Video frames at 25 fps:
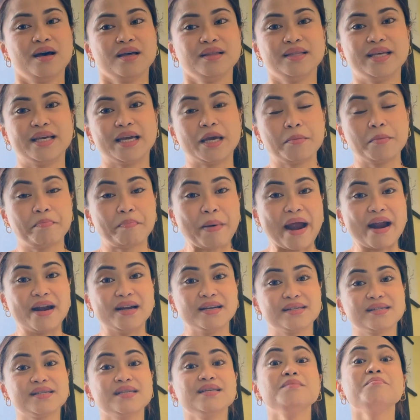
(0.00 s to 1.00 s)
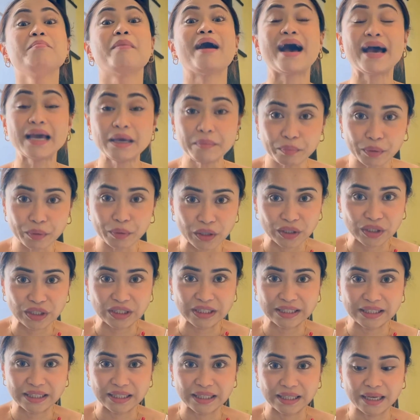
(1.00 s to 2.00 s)
The comparison, my
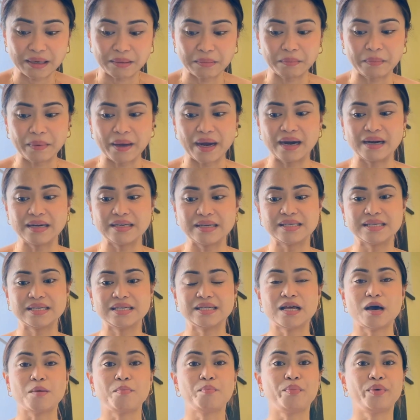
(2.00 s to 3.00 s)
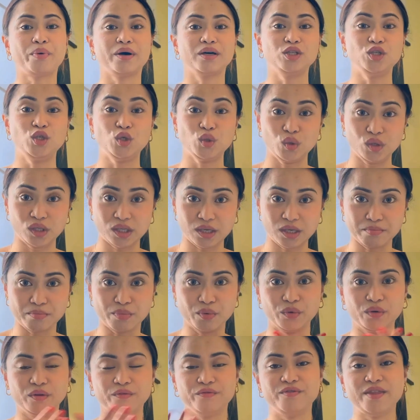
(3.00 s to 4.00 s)
personal comparison upon using
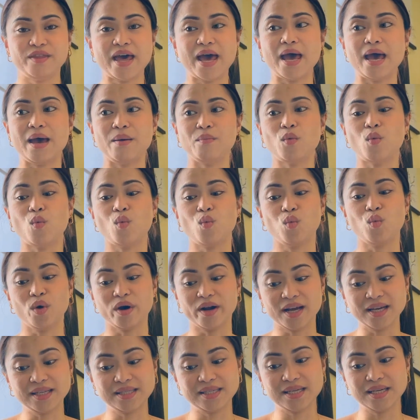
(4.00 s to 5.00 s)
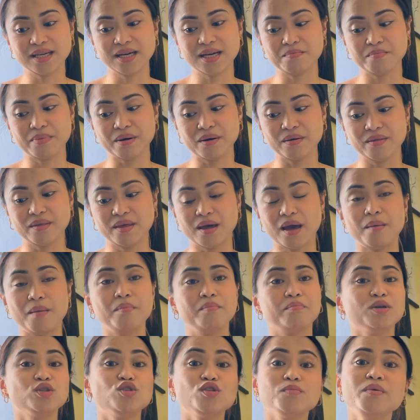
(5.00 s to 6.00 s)
both of them, what I think about
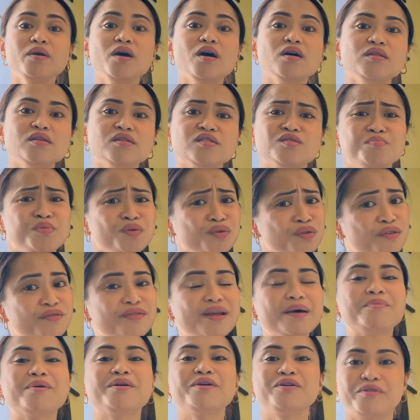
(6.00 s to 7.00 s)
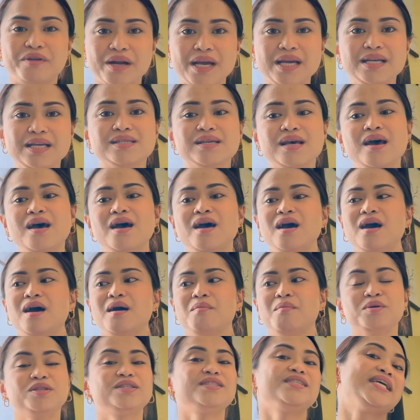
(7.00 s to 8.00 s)
them. But to be honest, both of them are great.
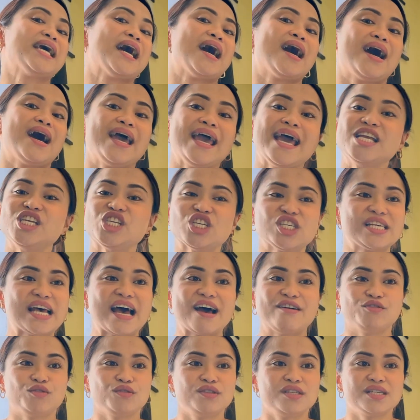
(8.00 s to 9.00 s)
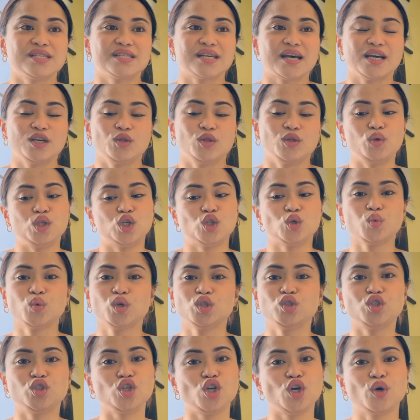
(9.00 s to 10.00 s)
But yeah, I just have to decide which
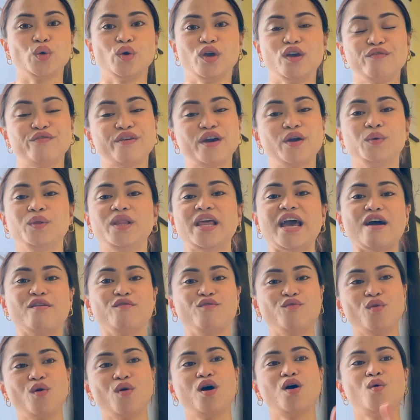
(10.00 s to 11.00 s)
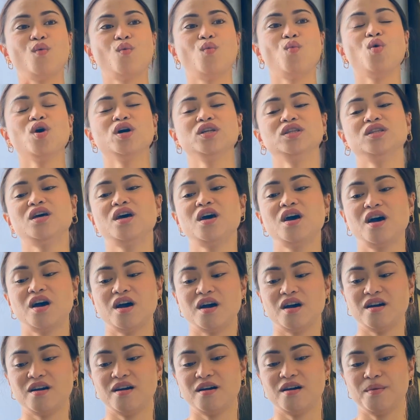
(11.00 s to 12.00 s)
one to go if I only have one
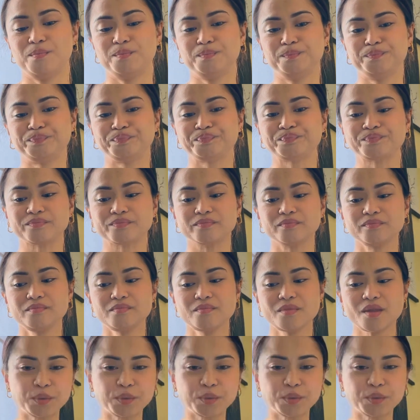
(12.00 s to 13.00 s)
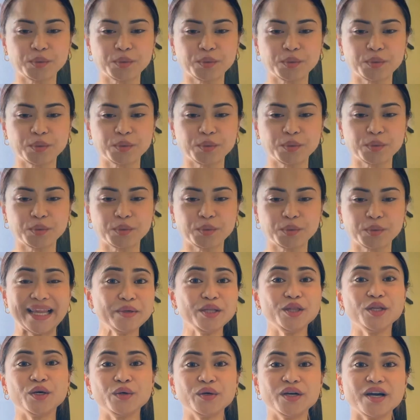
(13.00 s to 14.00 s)
option. Let me
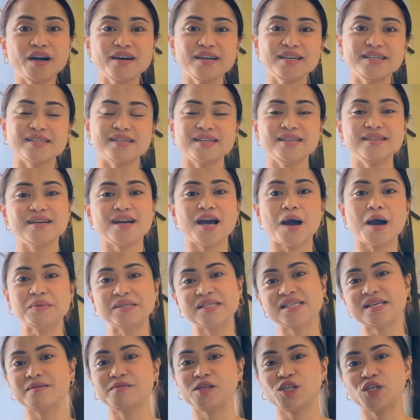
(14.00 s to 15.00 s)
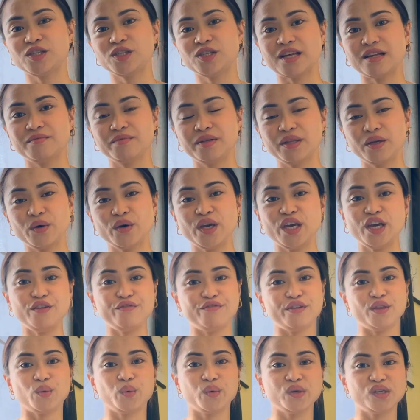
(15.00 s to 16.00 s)
know, guys, in the comment section down below.
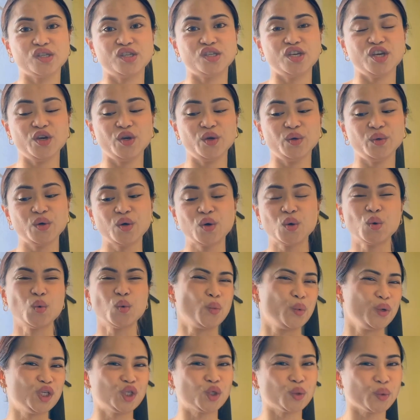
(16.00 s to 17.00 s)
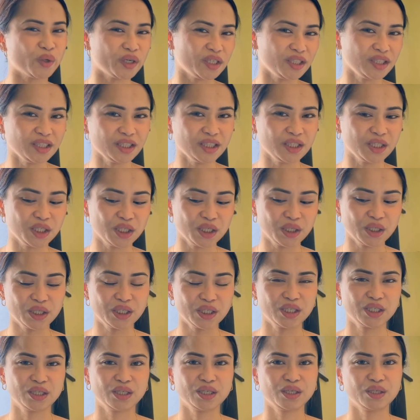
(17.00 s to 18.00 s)
If it was you, which one
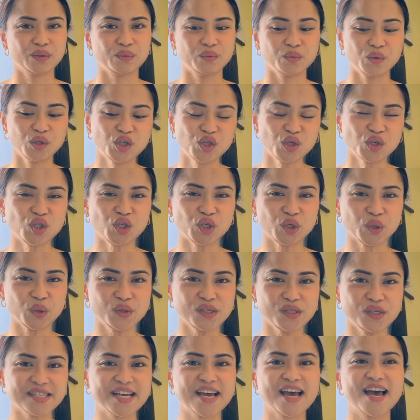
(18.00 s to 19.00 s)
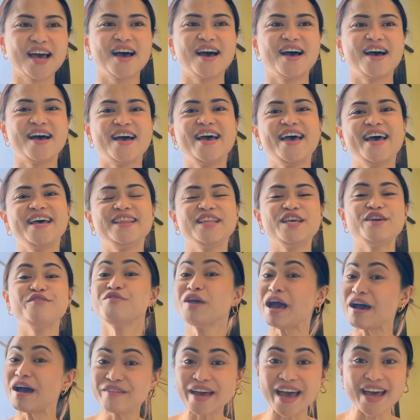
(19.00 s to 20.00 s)
would you choose? And if
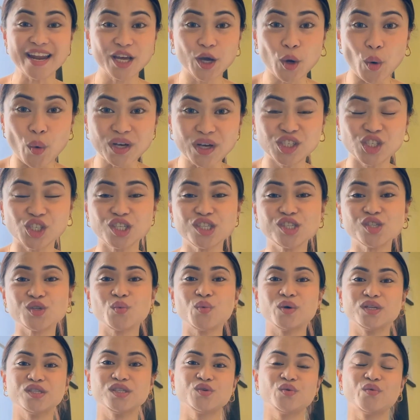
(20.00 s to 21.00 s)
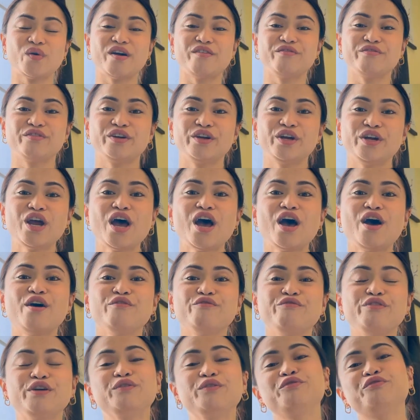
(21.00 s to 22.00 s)
you have any questions or whatsoever,
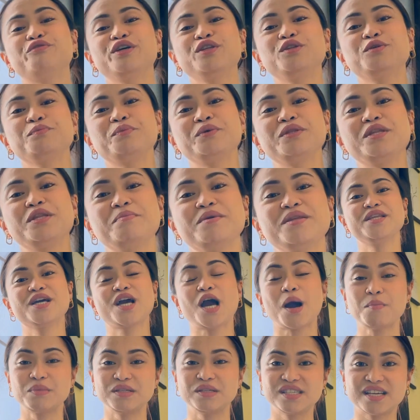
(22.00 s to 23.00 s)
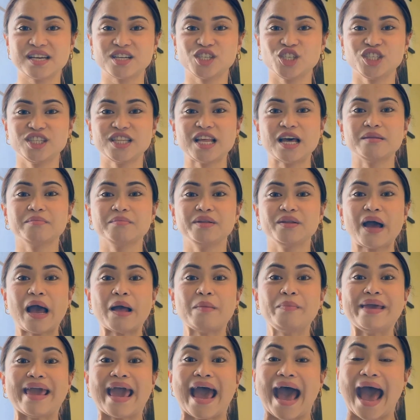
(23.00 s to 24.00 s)
feel free to put them comment section down below.
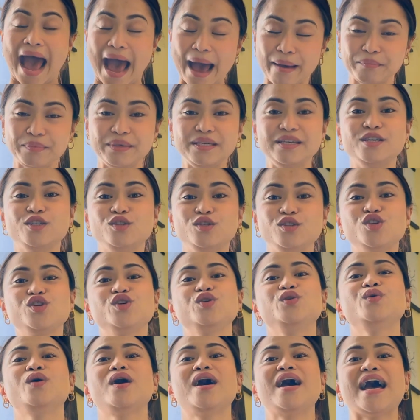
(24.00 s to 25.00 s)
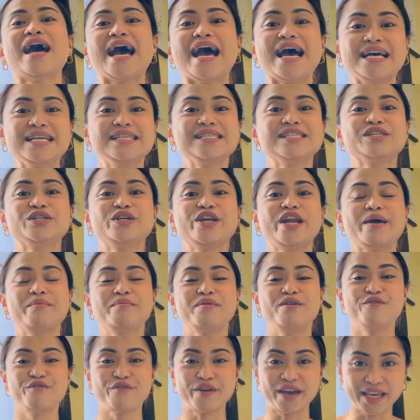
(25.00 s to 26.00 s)
I'll be happy to answer
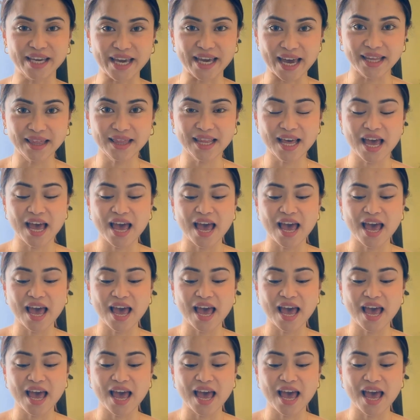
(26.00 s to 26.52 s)
them if I can.